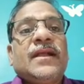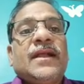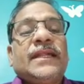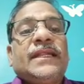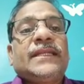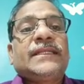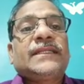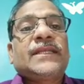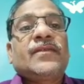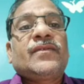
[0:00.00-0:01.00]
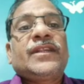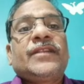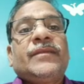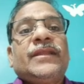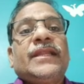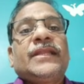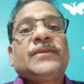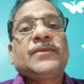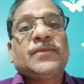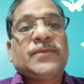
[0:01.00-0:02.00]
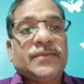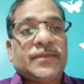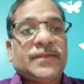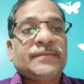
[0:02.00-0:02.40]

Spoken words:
and it's surrounded by lysosomes.